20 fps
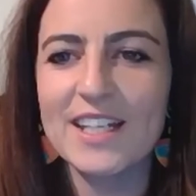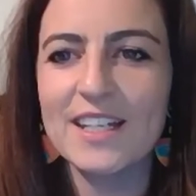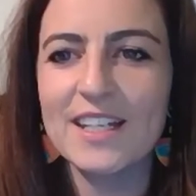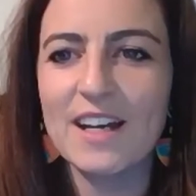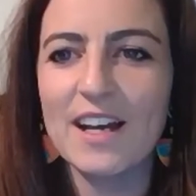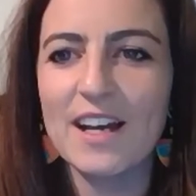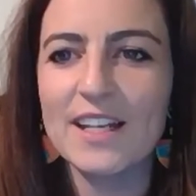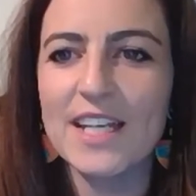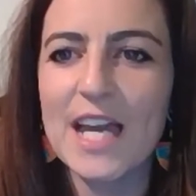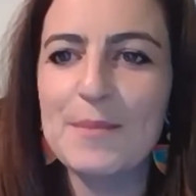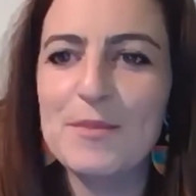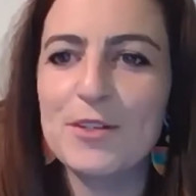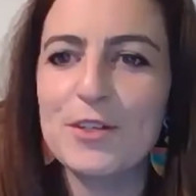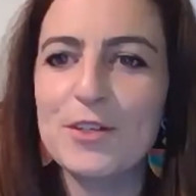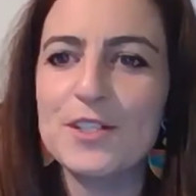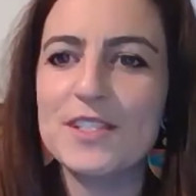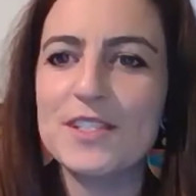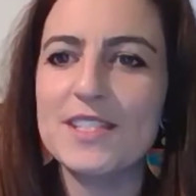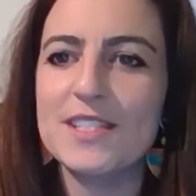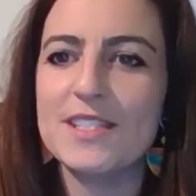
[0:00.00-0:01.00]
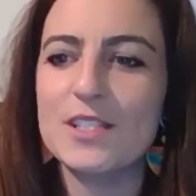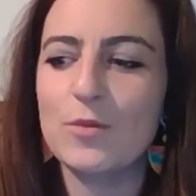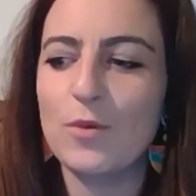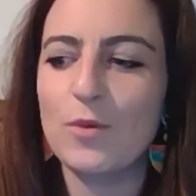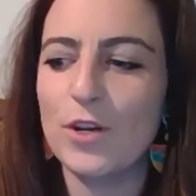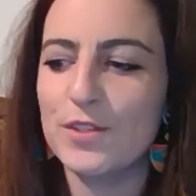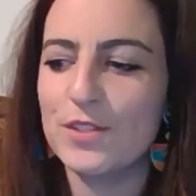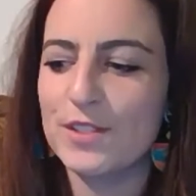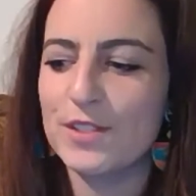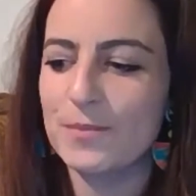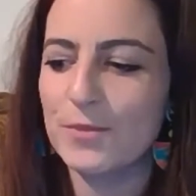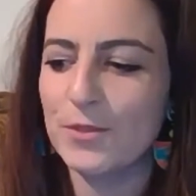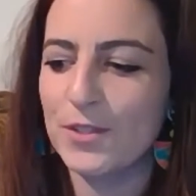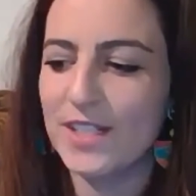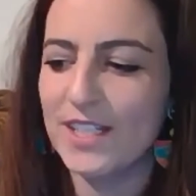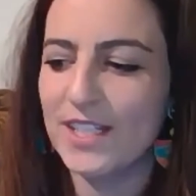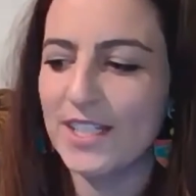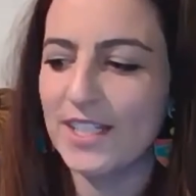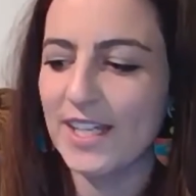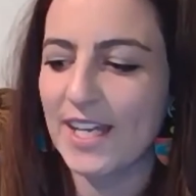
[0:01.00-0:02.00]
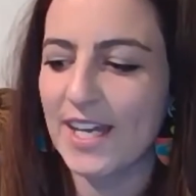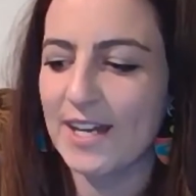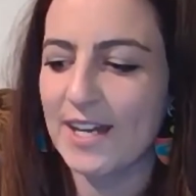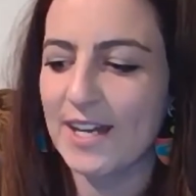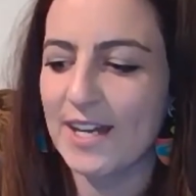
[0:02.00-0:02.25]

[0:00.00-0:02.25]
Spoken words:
came across this quote this morning,